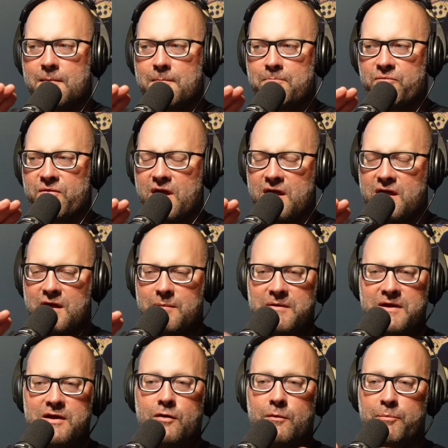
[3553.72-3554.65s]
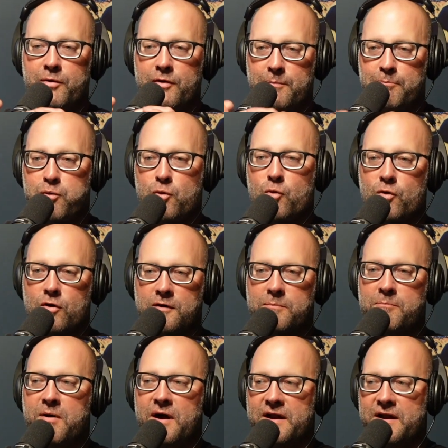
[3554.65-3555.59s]
I mean, he'll put a pork
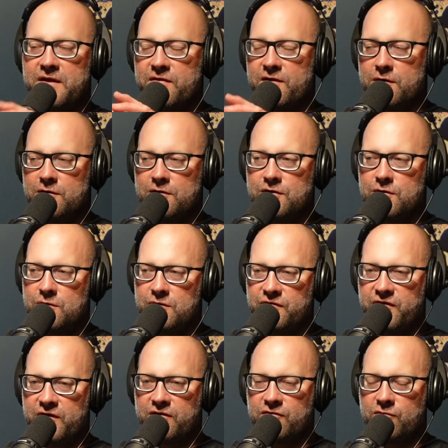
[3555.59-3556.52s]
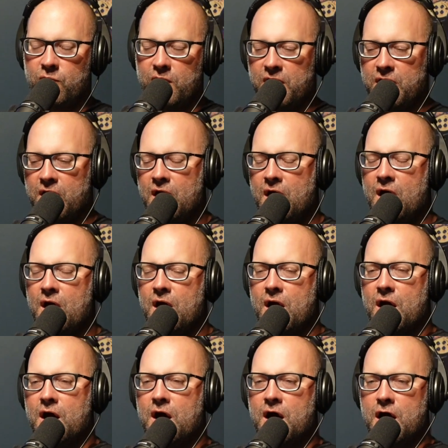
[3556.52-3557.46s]
butt in there and do it this way.
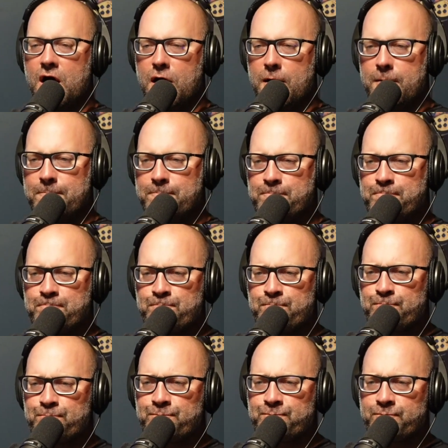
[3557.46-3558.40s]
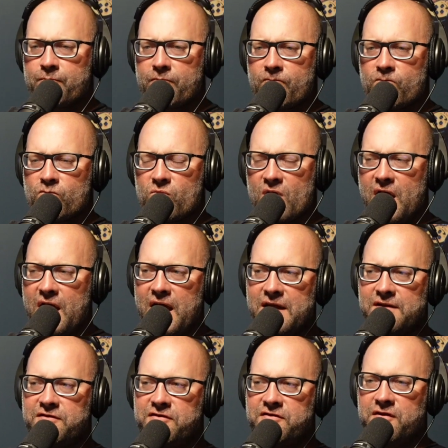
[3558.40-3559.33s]

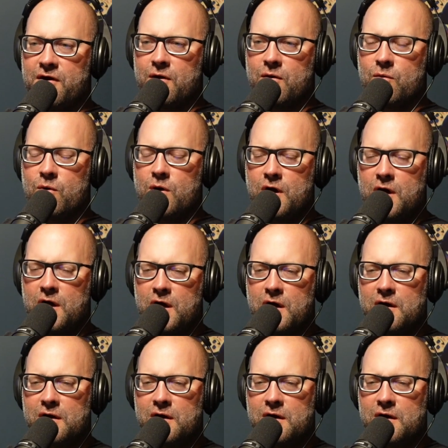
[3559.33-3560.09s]
And so